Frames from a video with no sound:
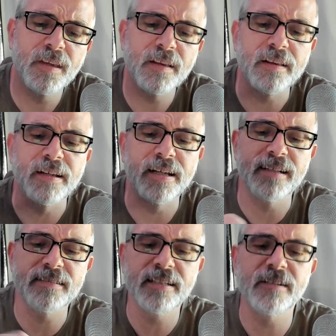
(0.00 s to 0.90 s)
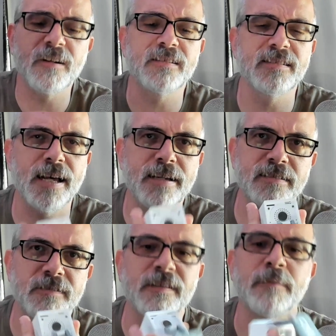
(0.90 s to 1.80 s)
The SD card slot
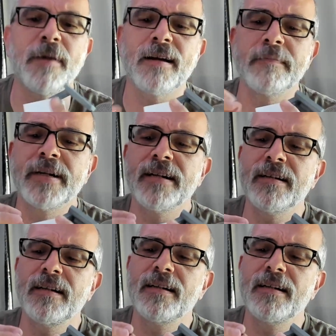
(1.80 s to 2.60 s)
is on the bottom here.